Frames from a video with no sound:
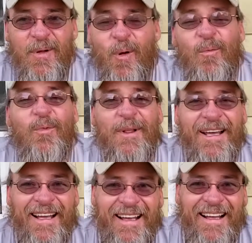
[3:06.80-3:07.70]
Hopefully.
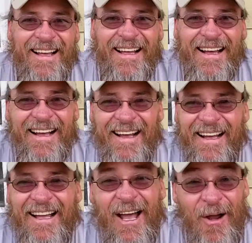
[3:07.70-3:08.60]

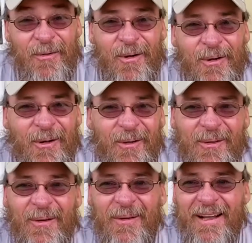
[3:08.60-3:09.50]
A real gold
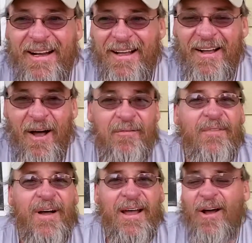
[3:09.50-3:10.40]
coin. I
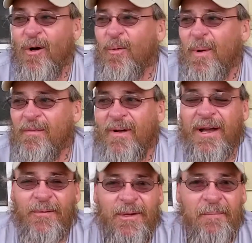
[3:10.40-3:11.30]
hope I
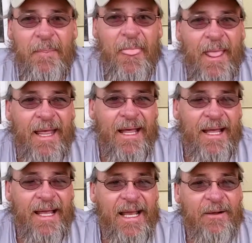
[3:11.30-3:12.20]
find
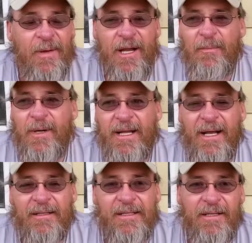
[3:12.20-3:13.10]
one. Anyway, everybody
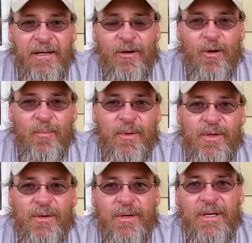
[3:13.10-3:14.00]
out there, I hope you're
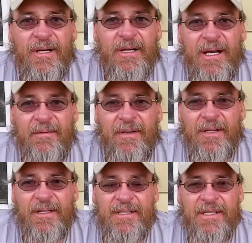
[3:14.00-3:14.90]
doing good. You're having a
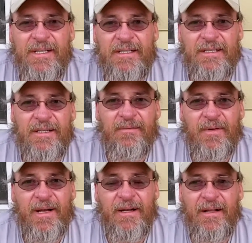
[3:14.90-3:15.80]
good season. You're
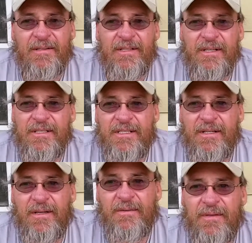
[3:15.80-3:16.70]
finding lots of good
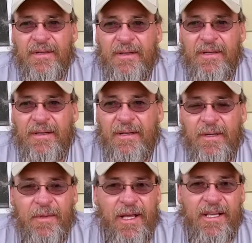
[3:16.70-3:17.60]
stuff.
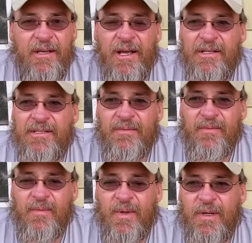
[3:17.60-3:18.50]
I like you guys'
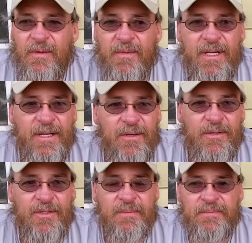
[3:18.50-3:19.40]
videos.